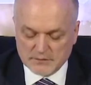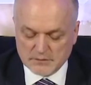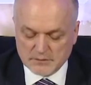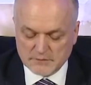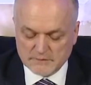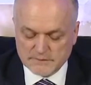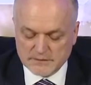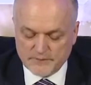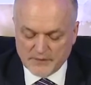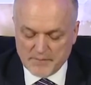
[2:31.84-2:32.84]

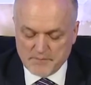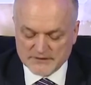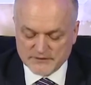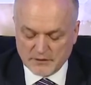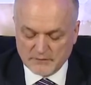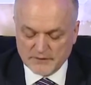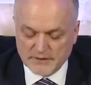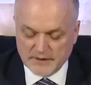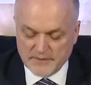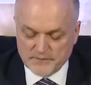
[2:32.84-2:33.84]
So less
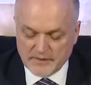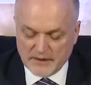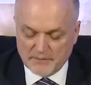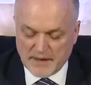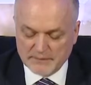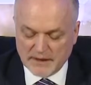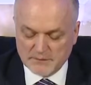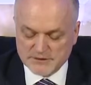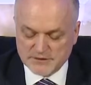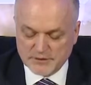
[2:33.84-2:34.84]
mass
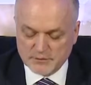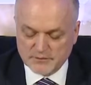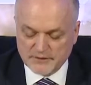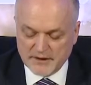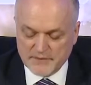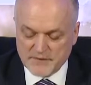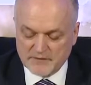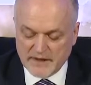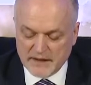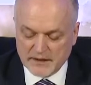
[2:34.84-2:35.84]
commodity,
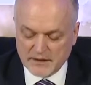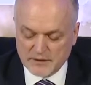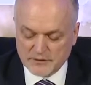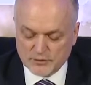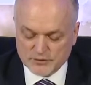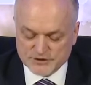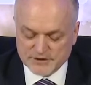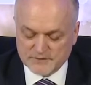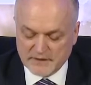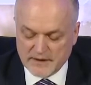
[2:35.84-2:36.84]
bulk commodity
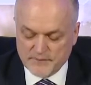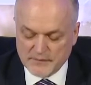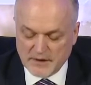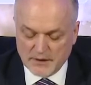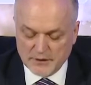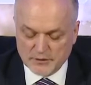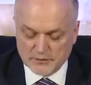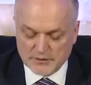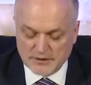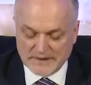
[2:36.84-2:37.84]

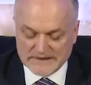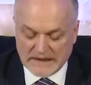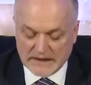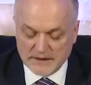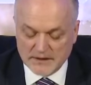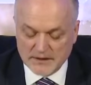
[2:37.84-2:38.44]
transport like